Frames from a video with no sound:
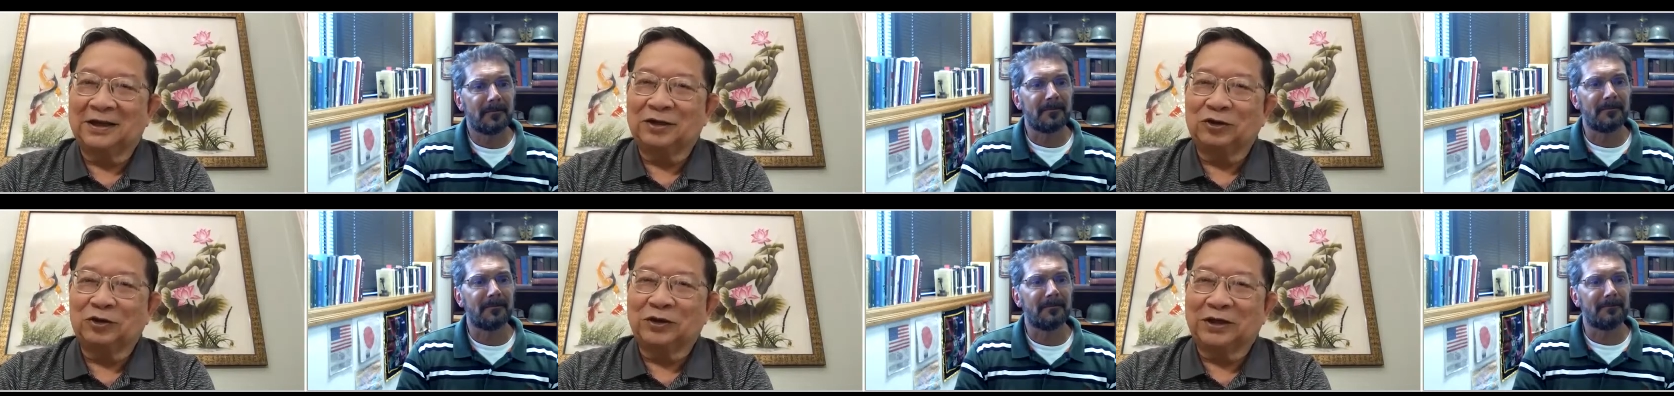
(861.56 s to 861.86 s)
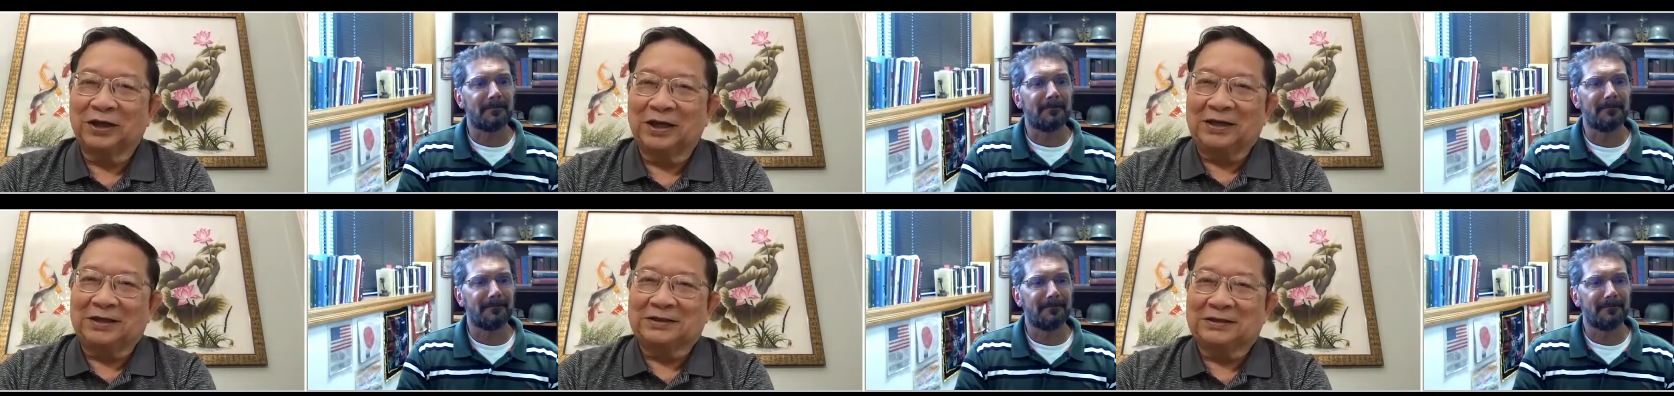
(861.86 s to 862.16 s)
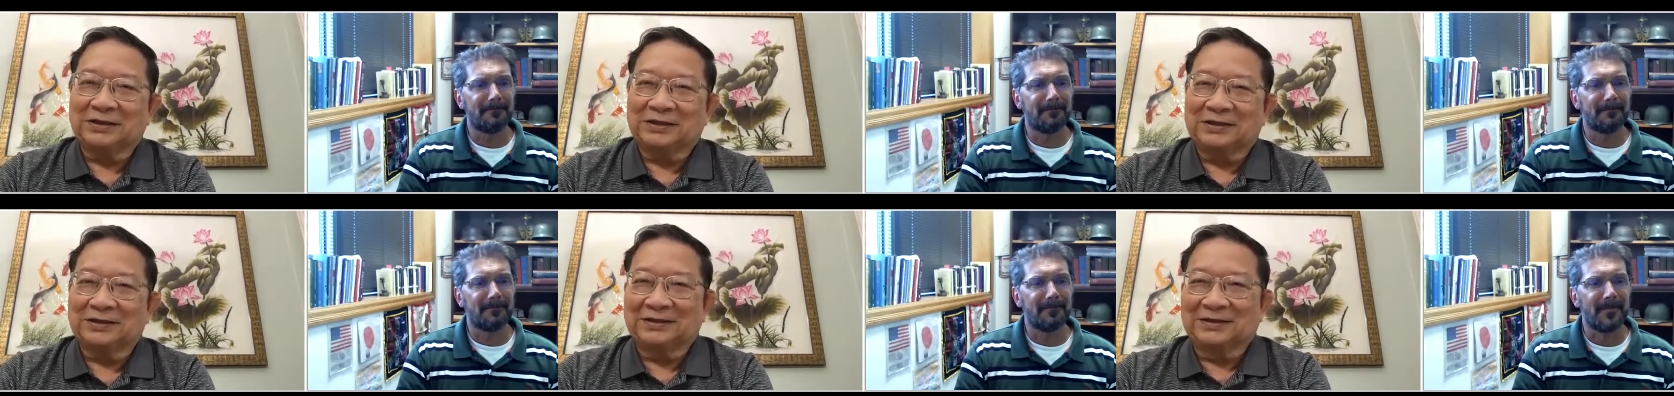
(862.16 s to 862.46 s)

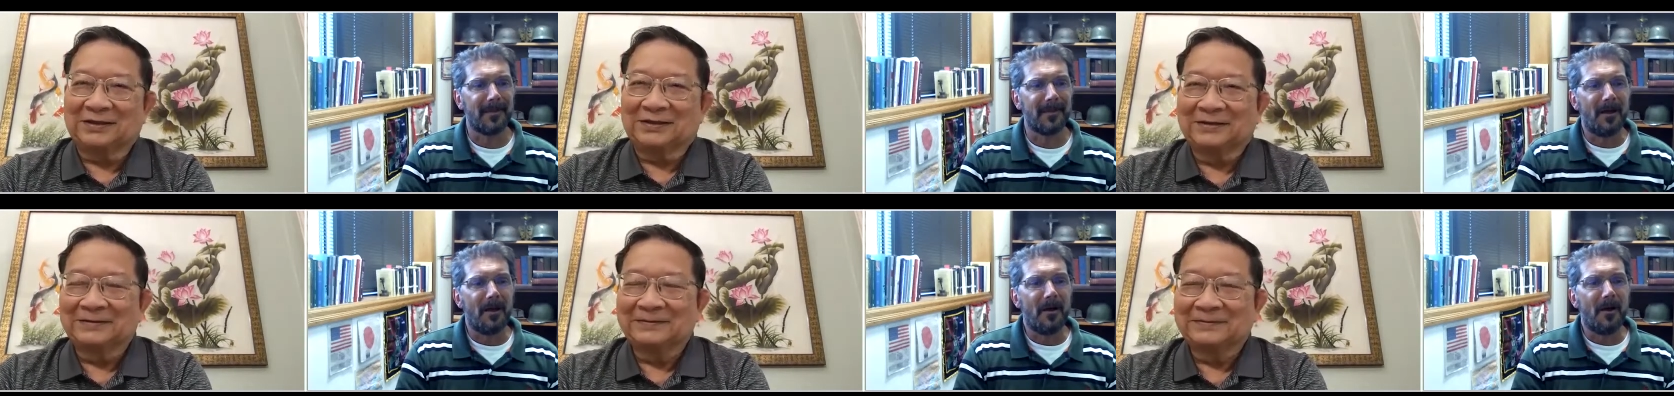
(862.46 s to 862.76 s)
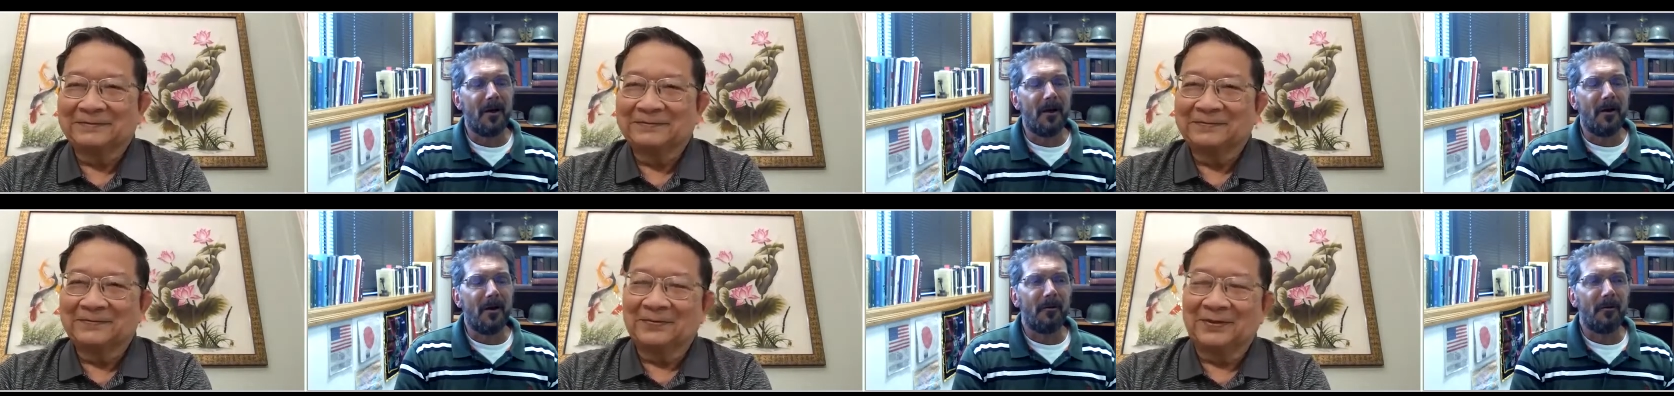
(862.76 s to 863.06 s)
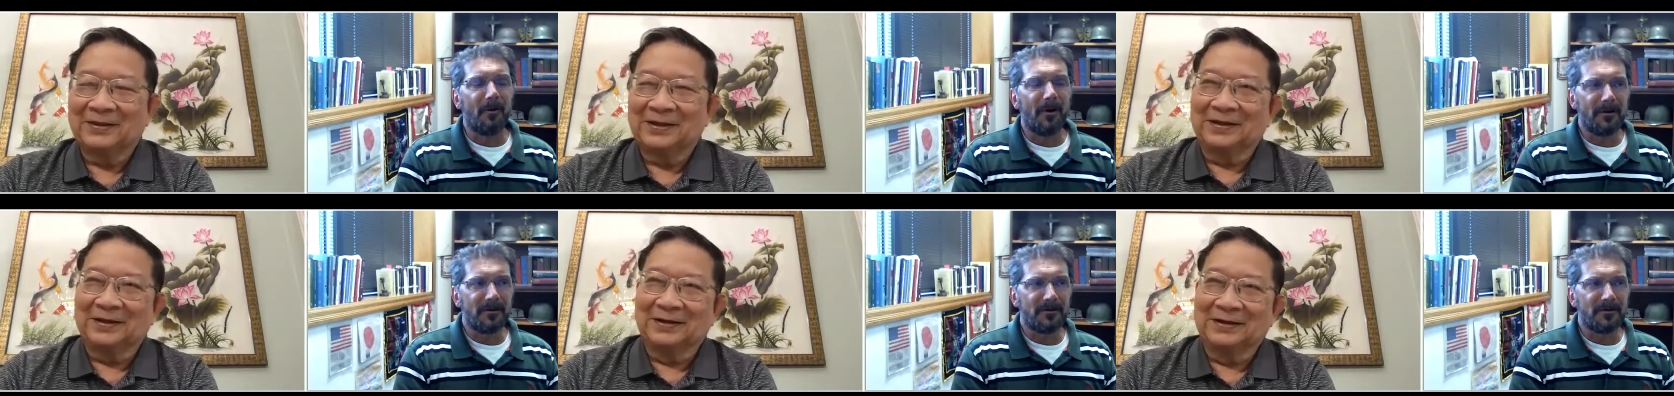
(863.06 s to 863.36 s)
Speaker 1: education.
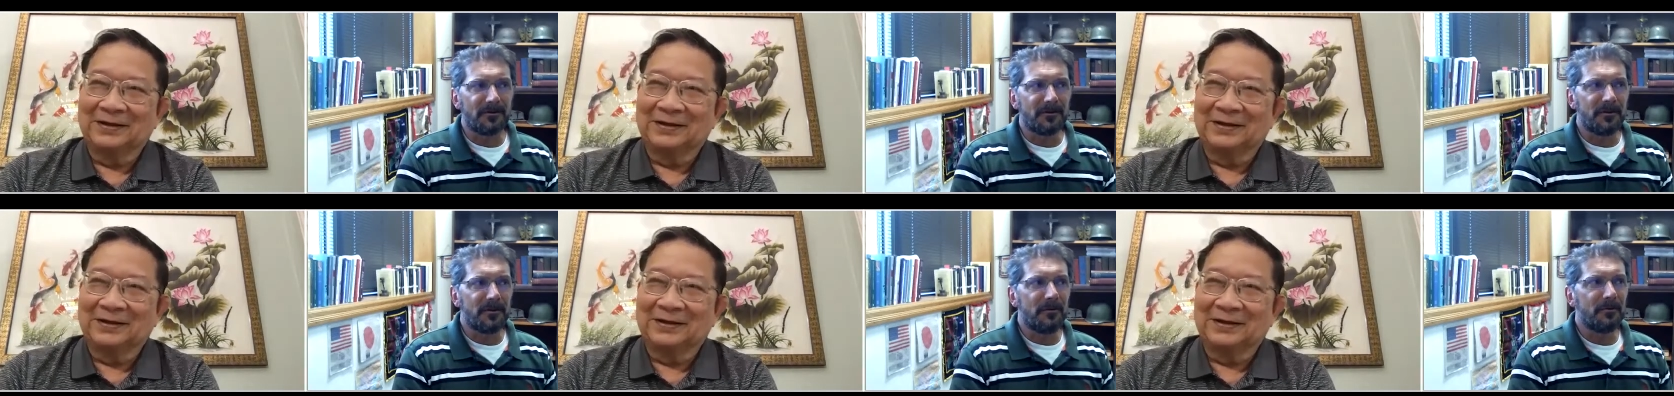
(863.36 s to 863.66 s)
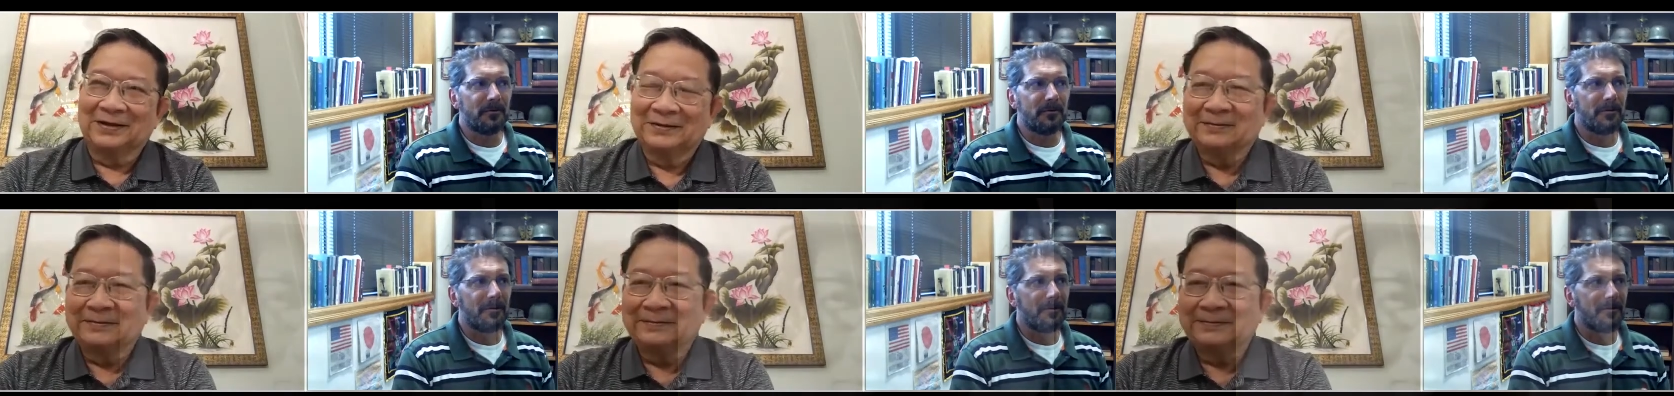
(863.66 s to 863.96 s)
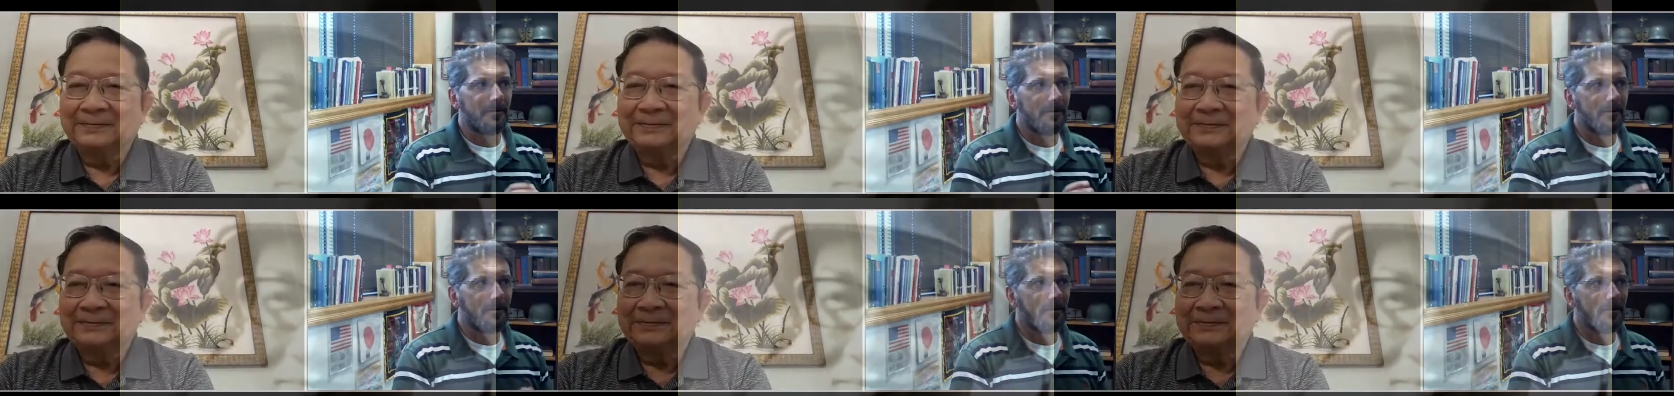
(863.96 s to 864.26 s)
Speaker 2: Wow. So you were in the